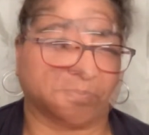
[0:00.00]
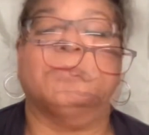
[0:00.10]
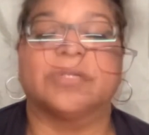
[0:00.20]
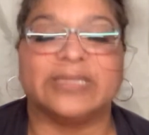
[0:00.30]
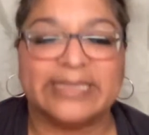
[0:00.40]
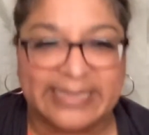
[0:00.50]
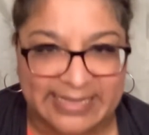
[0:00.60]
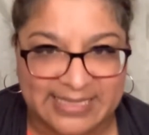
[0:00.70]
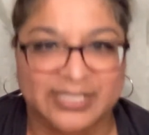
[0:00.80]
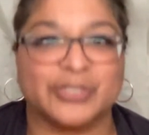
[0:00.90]

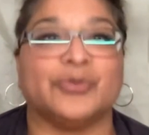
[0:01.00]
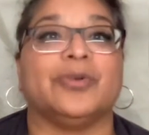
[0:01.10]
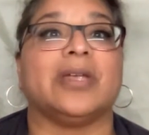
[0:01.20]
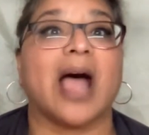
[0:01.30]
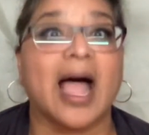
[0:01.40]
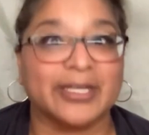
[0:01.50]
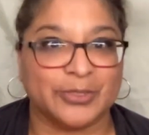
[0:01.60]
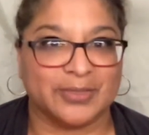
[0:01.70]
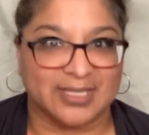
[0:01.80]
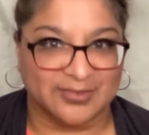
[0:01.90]
Please do not
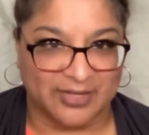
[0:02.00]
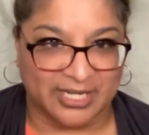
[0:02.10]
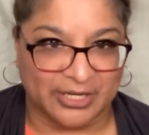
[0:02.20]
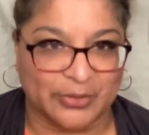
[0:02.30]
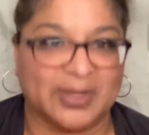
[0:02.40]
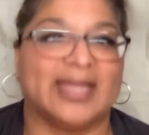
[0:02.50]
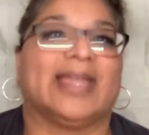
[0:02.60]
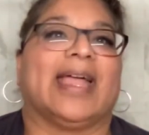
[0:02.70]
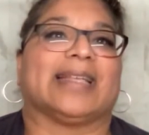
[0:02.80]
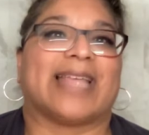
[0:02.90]
use this video
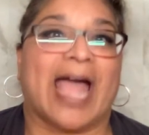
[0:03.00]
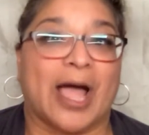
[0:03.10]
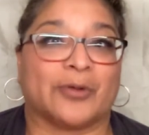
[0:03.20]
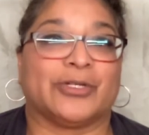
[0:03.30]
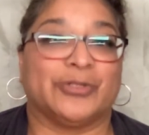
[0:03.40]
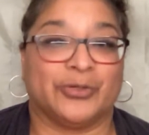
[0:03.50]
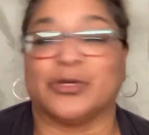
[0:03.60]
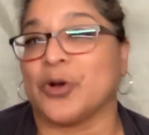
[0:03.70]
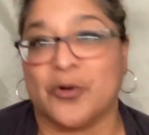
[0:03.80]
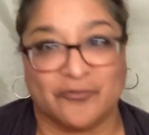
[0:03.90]
as how to do
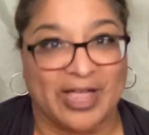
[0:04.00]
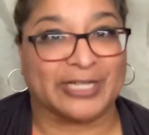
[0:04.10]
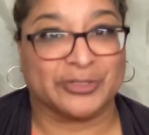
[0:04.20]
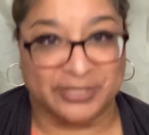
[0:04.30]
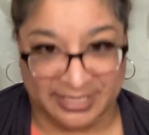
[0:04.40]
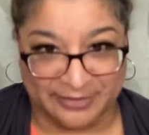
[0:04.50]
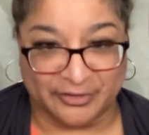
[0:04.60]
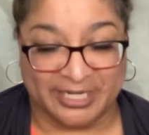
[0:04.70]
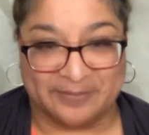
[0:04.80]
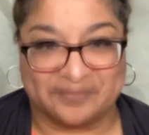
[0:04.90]
your own vaginal
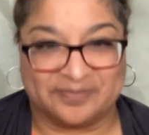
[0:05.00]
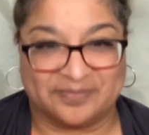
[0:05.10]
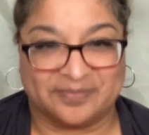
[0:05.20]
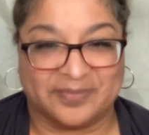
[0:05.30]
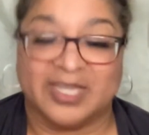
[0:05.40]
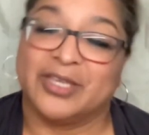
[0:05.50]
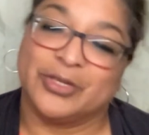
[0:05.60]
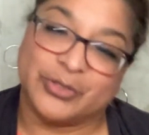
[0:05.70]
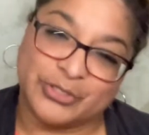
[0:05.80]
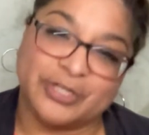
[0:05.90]
delivery.
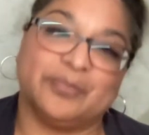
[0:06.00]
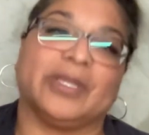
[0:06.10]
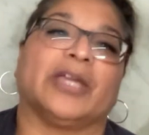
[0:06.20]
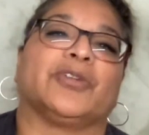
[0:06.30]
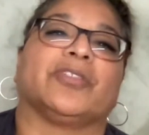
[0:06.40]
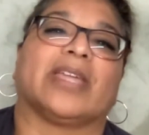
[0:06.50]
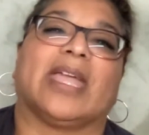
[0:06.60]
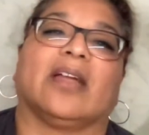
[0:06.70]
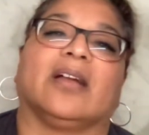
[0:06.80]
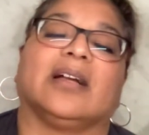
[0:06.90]
You should be under the
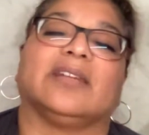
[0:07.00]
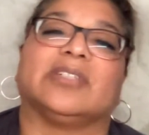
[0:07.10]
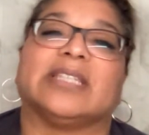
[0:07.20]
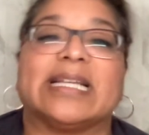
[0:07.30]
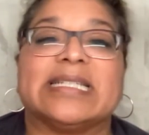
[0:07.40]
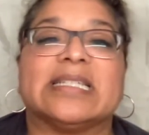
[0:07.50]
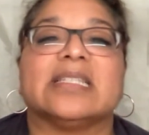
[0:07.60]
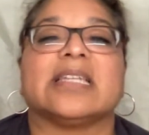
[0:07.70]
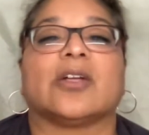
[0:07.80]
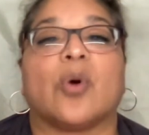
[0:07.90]
care of a
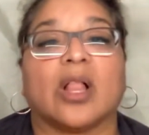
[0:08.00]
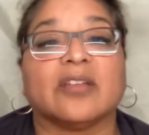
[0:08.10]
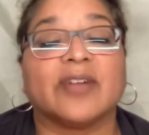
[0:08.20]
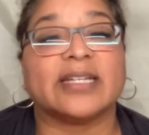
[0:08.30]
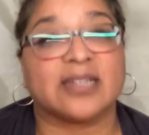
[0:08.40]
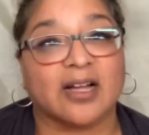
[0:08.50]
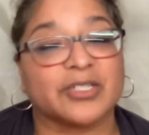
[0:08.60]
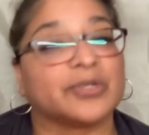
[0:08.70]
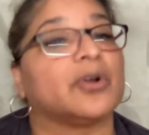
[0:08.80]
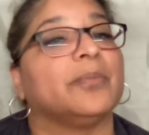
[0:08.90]
licensed and qualified
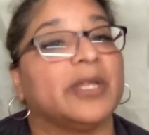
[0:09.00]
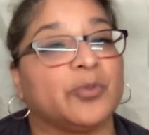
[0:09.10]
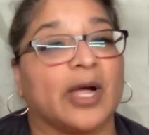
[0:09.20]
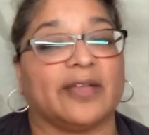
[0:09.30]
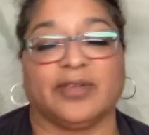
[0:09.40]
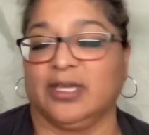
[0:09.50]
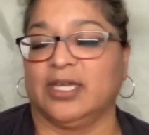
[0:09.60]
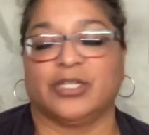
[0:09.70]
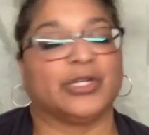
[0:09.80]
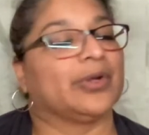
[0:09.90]
doctor or midwife
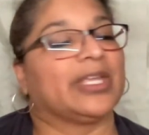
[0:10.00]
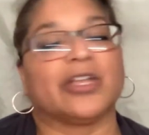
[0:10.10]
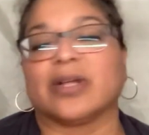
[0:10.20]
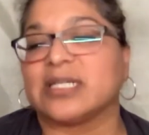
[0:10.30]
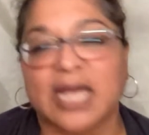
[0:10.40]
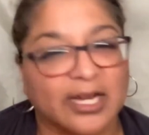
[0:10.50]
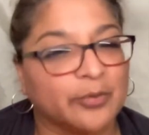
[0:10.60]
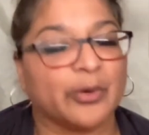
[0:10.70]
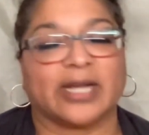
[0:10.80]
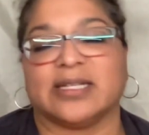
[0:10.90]
during your entire
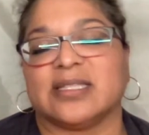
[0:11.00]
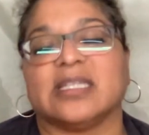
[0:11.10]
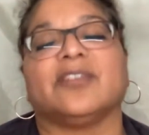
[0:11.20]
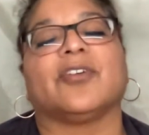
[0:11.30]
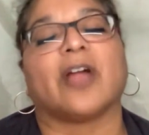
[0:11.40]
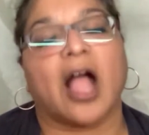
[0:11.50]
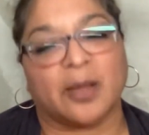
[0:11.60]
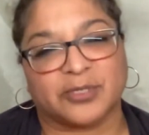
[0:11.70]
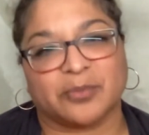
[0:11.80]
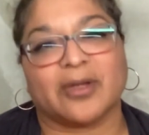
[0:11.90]
pregnancy for
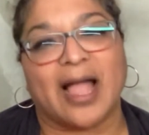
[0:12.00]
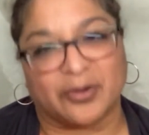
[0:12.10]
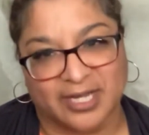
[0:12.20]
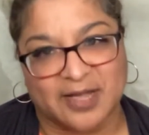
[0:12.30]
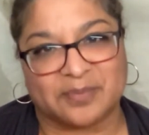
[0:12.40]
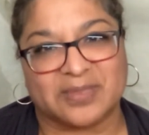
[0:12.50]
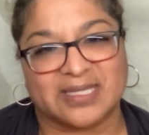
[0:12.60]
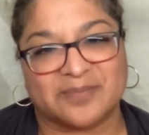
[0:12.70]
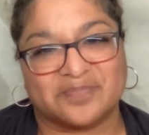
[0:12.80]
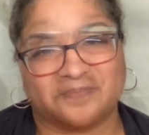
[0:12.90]
optimal
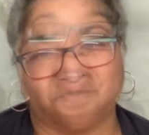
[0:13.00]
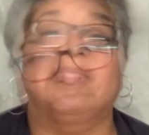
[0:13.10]
outcomes. The